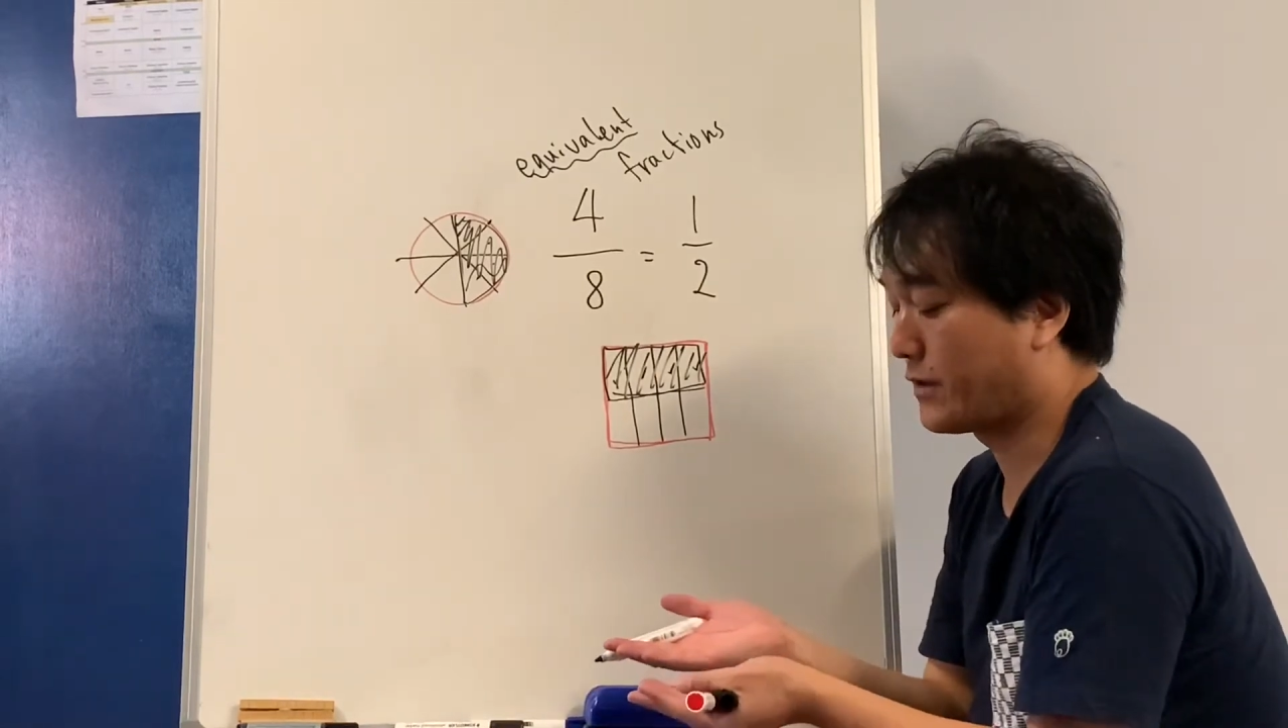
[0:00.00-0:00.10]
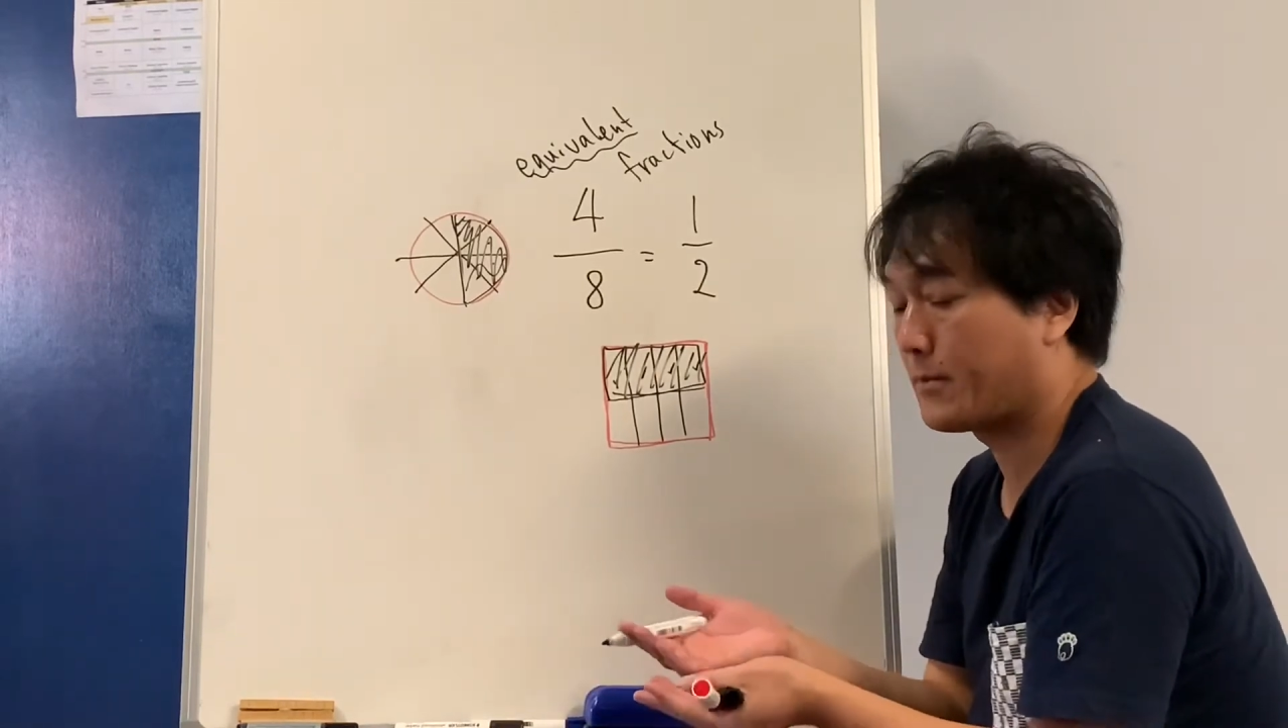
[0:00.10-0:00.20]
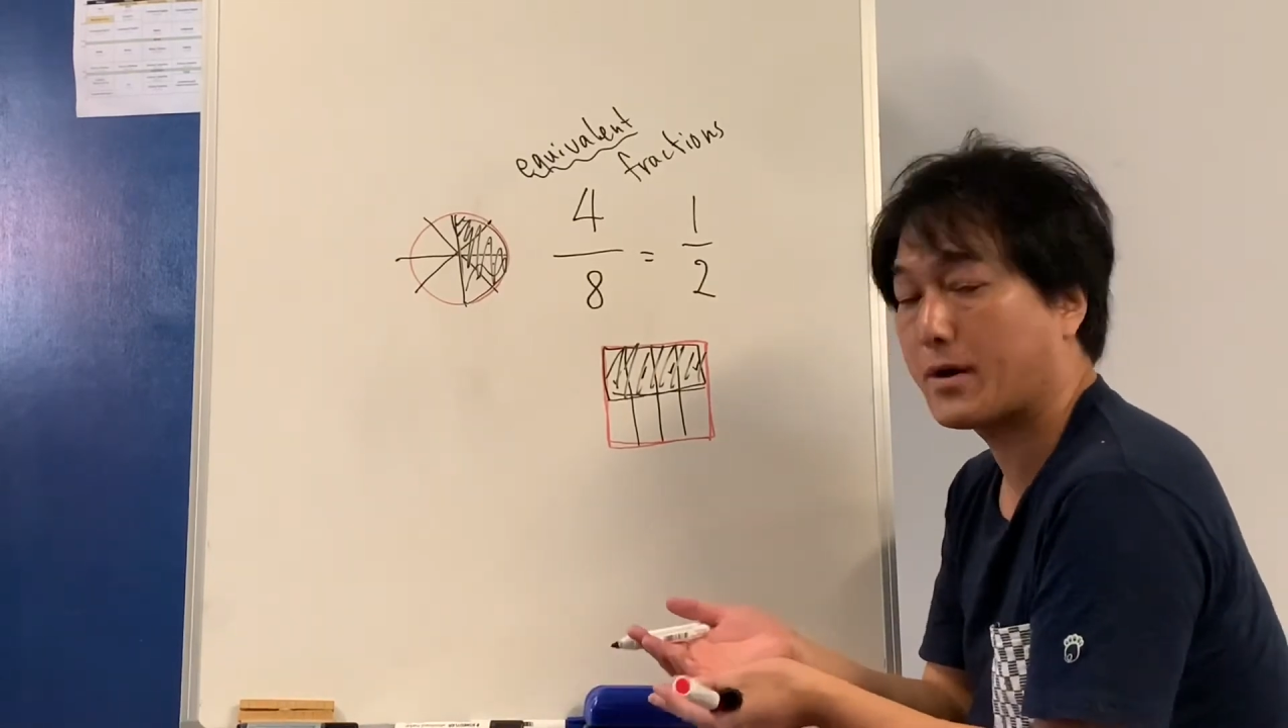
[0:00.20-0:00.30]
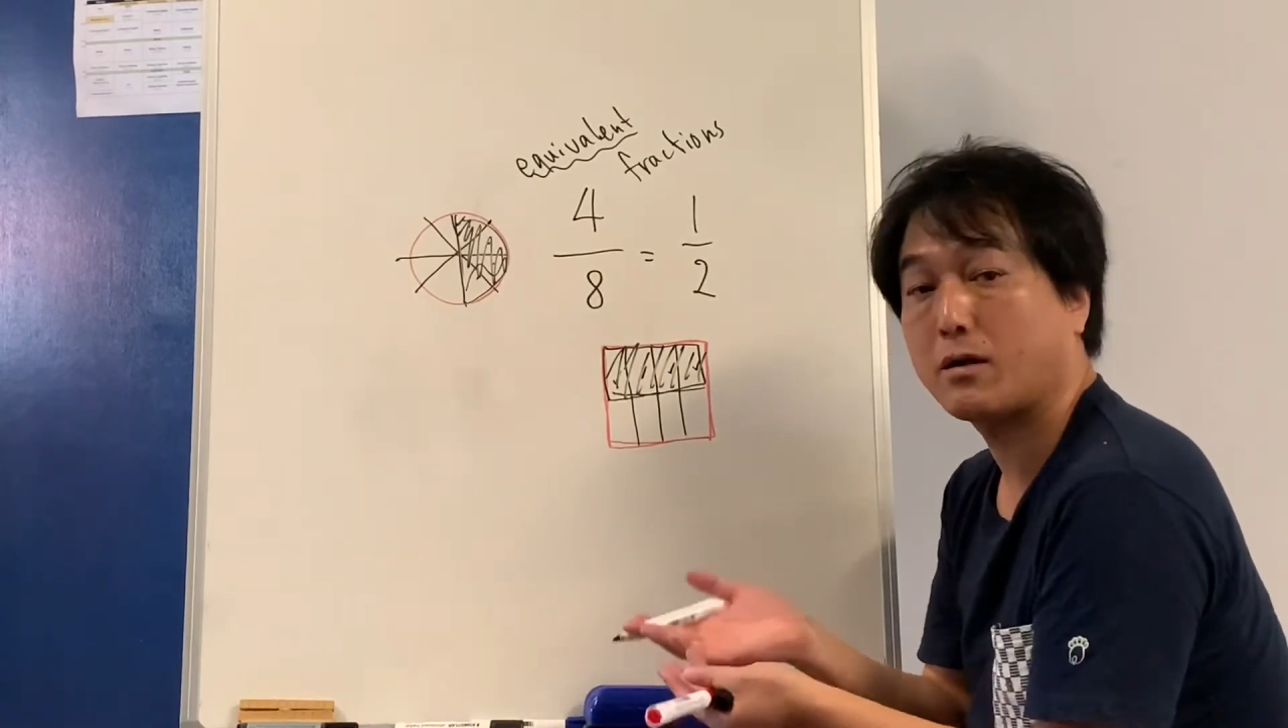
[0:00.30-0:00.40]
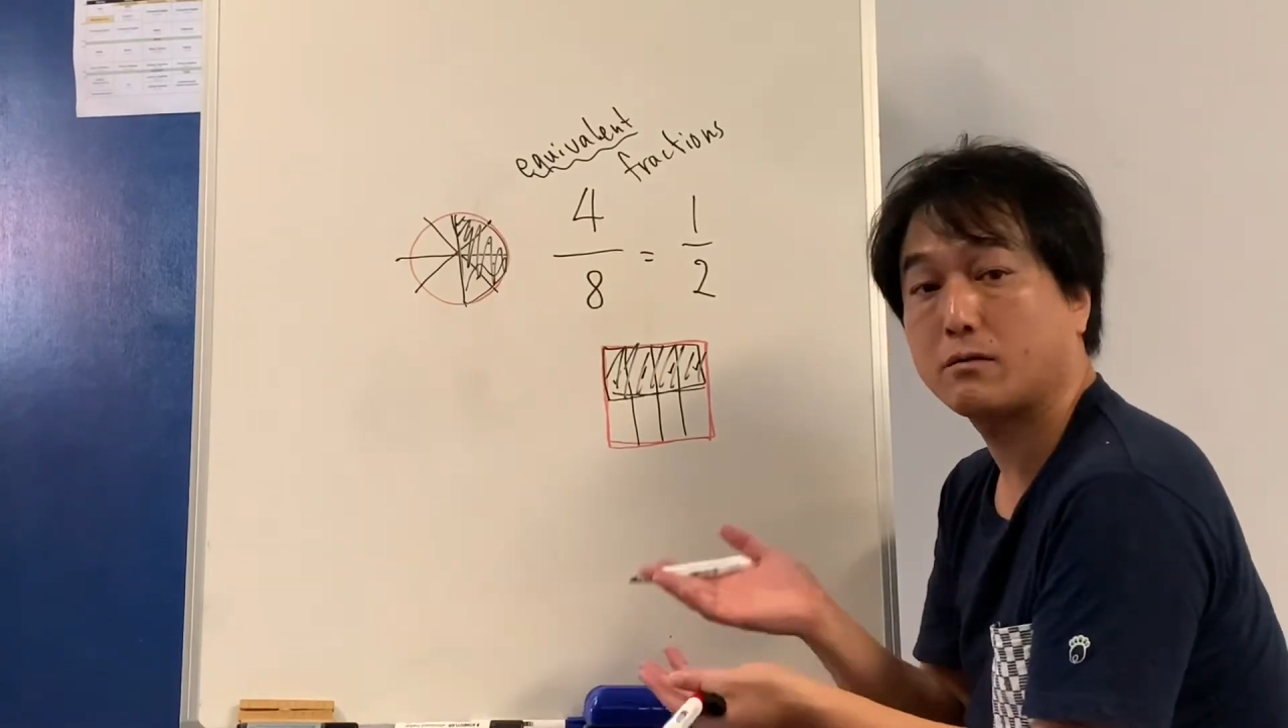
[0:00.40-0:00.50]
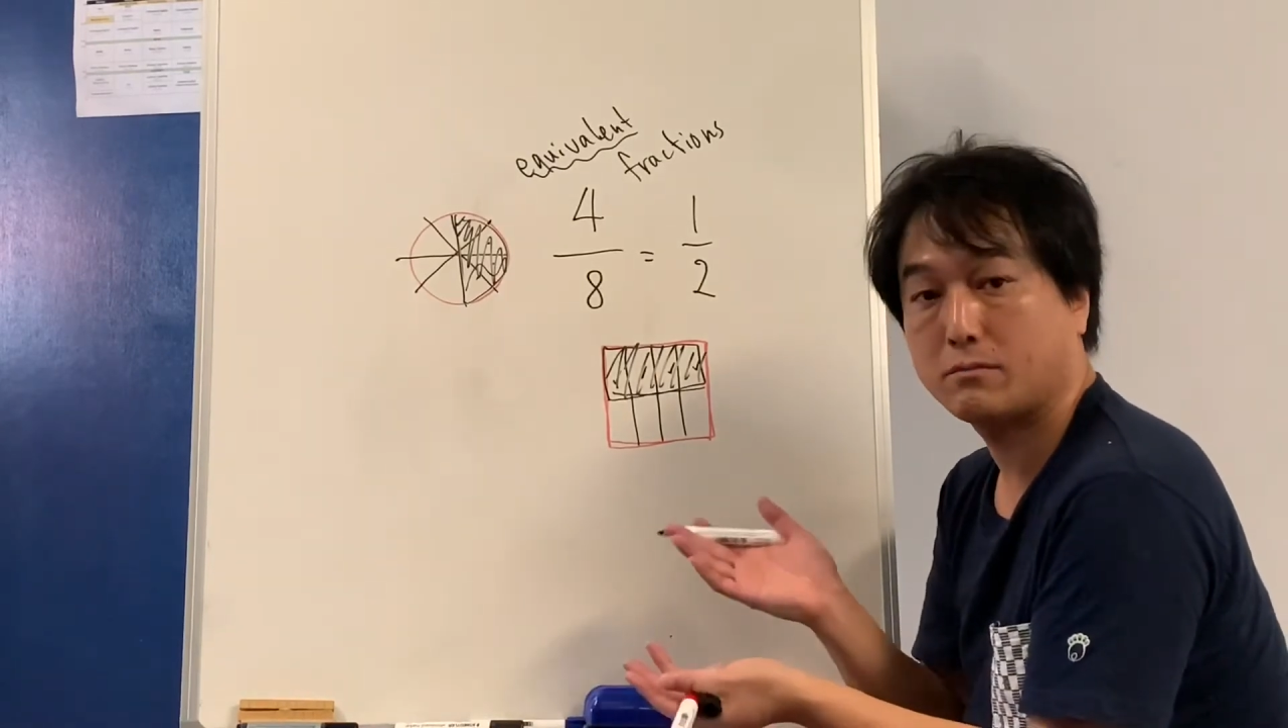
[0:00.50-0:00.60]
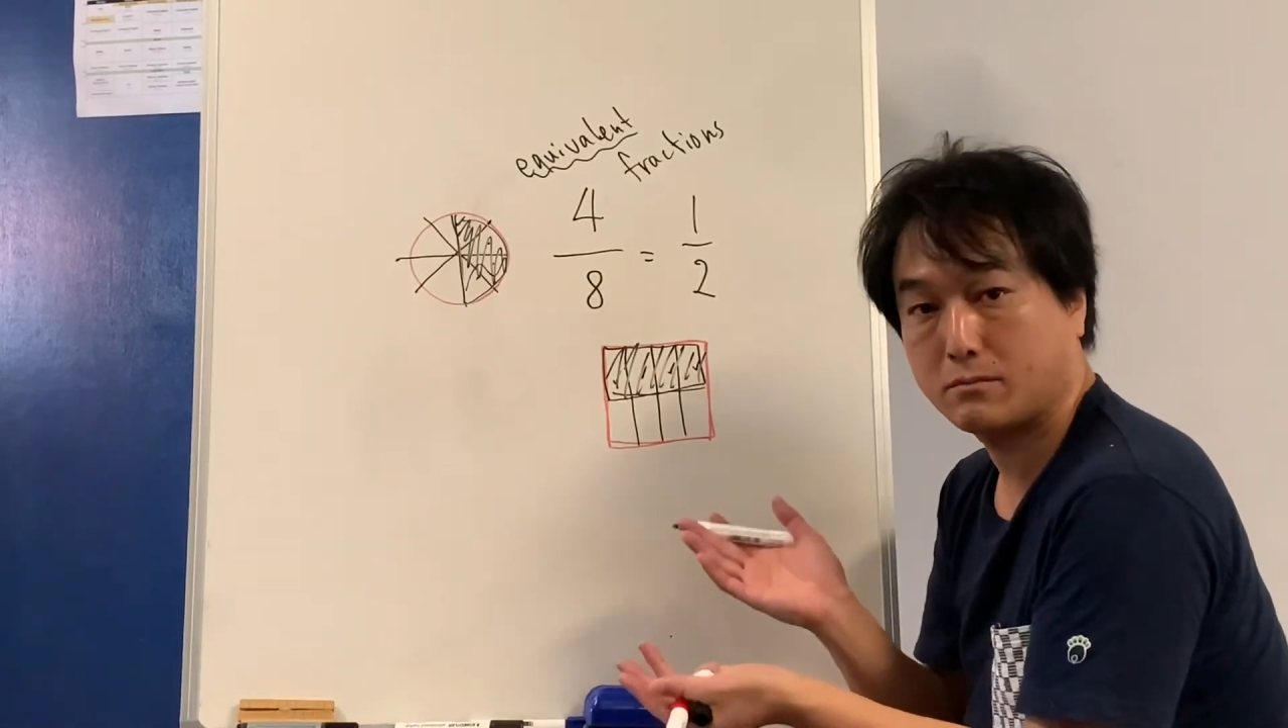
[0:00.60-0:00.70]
but